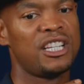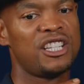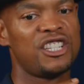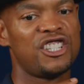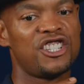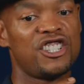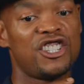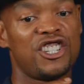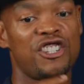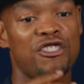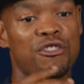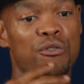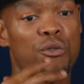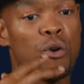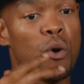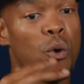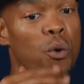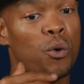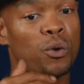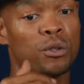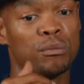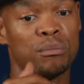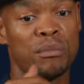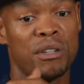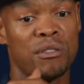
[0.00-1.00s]
She
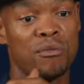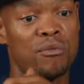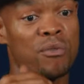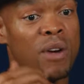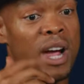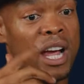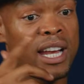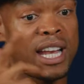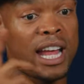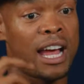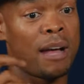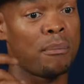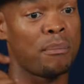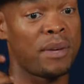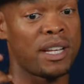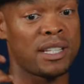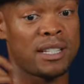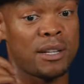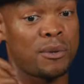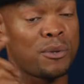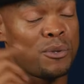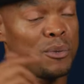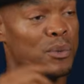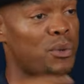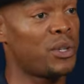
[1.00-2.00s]
called me right up as
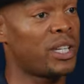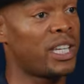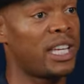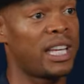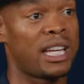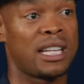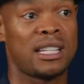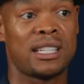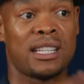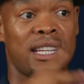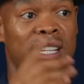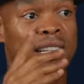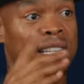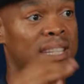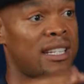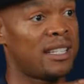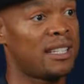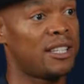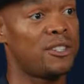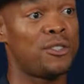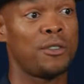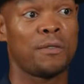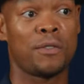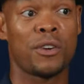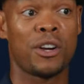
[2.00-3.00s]
I was working and said,
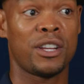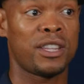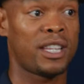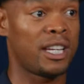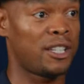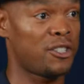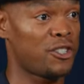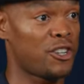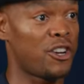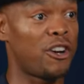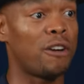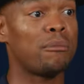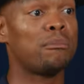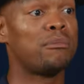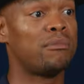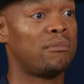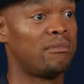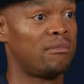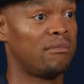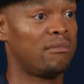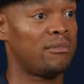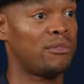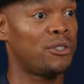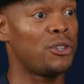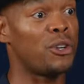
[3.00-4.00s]
listen, you've got that job,
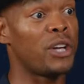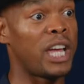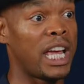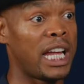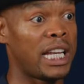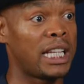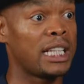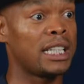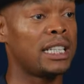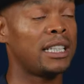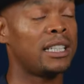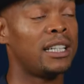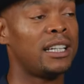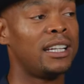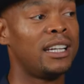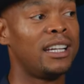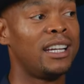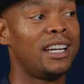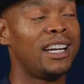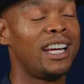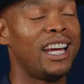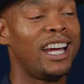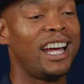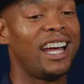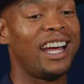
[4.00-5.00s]
you're in.
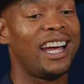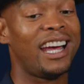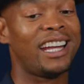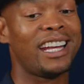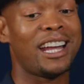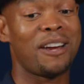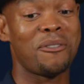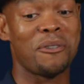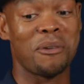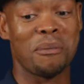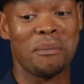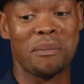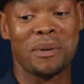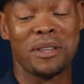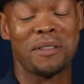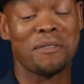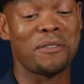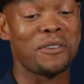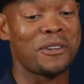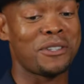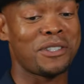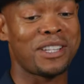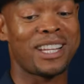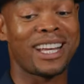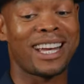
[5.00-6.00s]
And I remember the
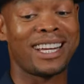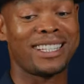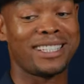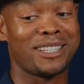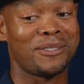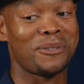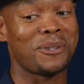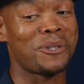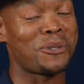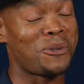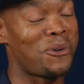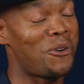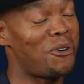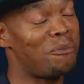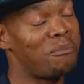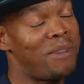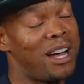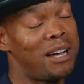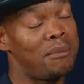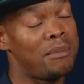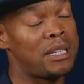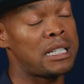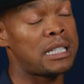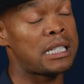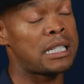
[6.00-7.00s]
first thing I did was call
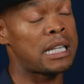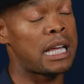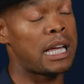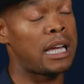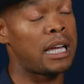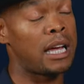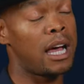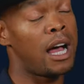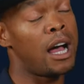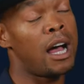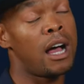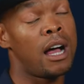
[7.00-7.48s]
mom and say,